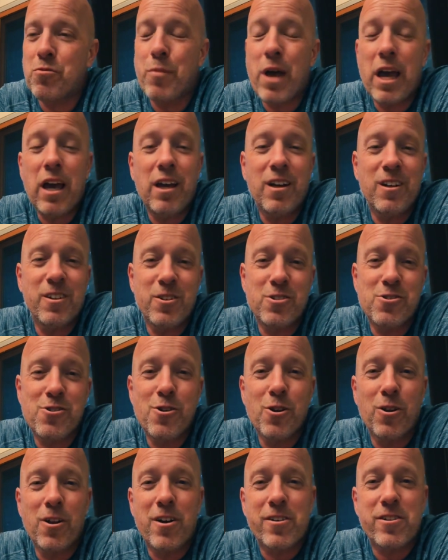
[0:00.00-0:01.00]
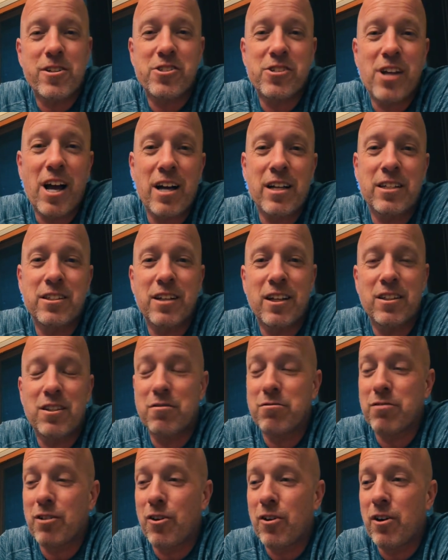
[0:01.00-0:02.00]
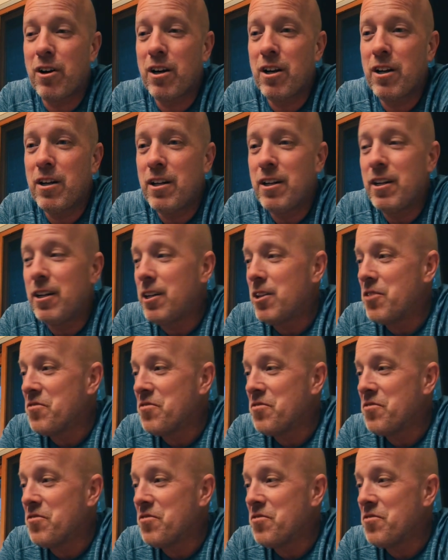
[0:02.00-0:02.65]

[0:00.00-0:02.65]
bed's made and there's no longer socks on the floor,